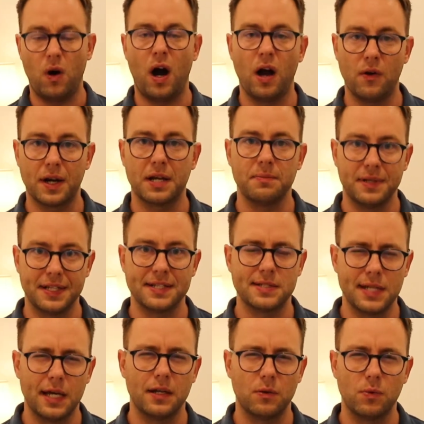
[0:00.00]
I recommend the
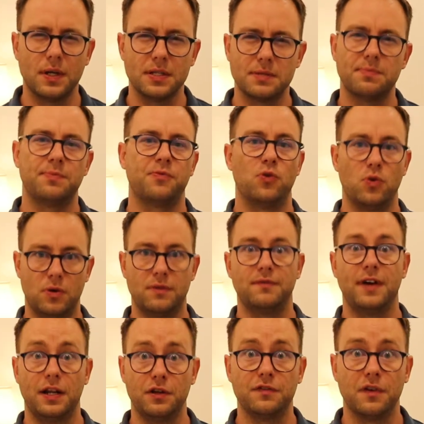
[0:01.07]
standard ones for
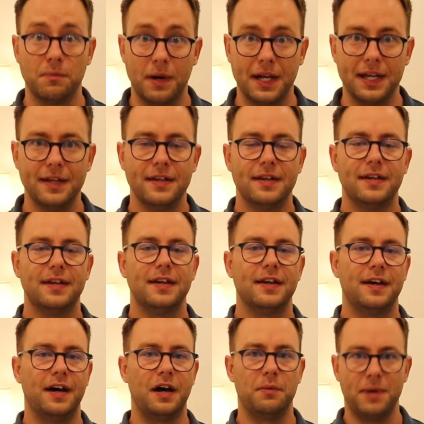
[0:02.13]
value for money.
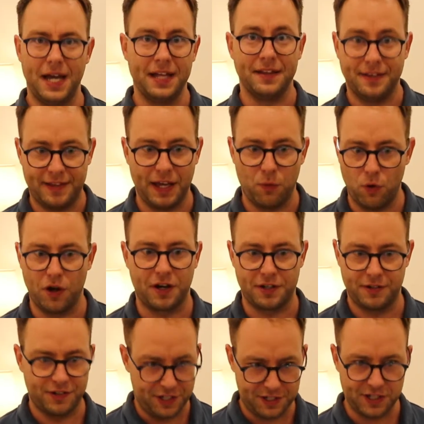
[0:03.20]
And they
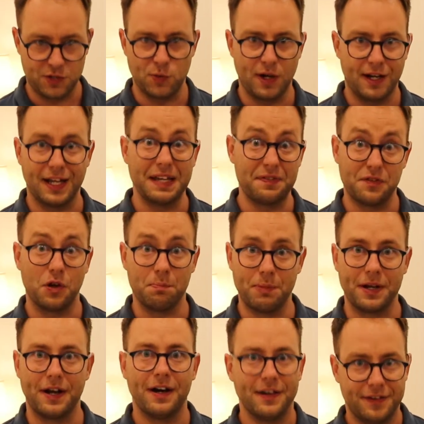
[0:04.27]
work just as well, if not
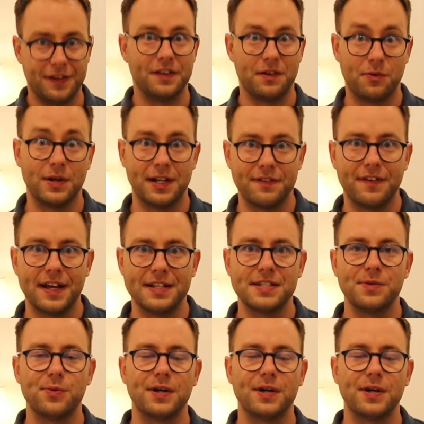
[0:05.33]
better, than the really fancy